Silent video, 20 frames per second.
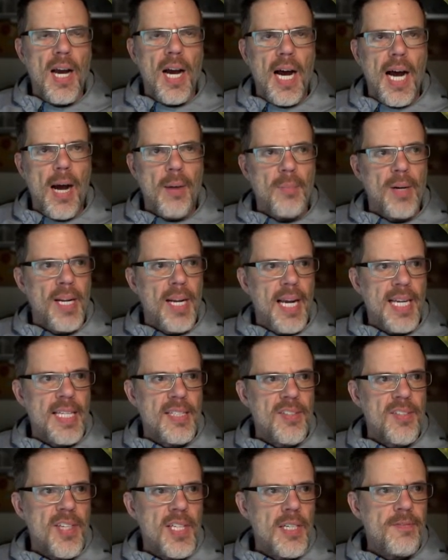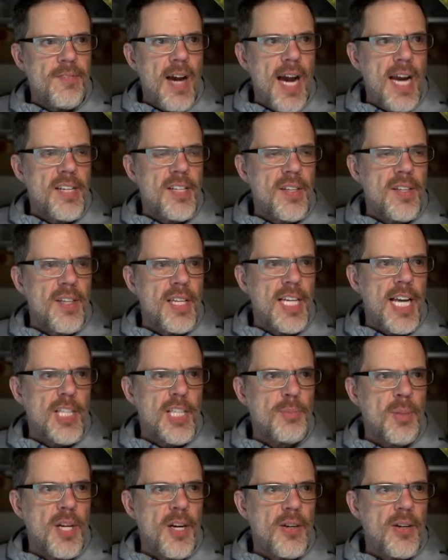but I can signify to the
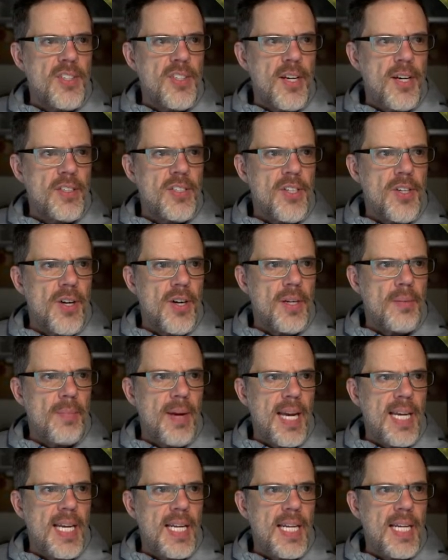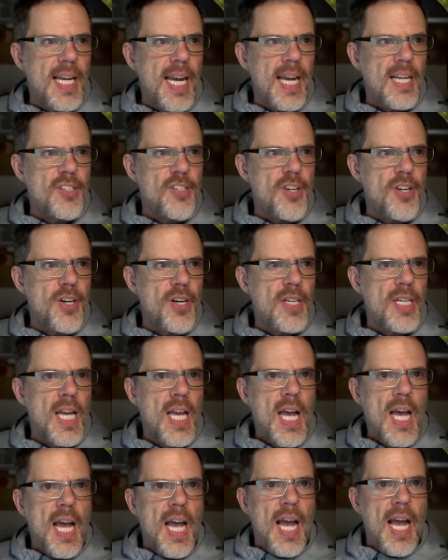next player it's their turn by hitting End
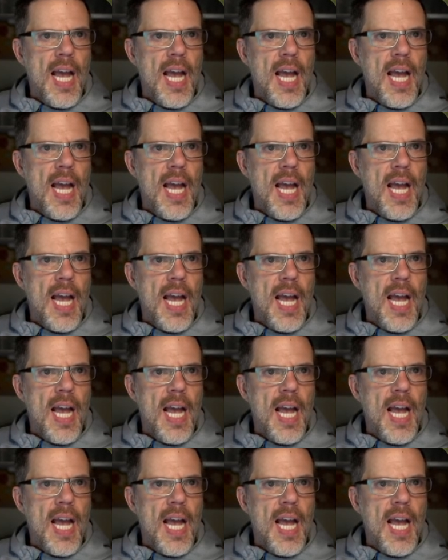Turn,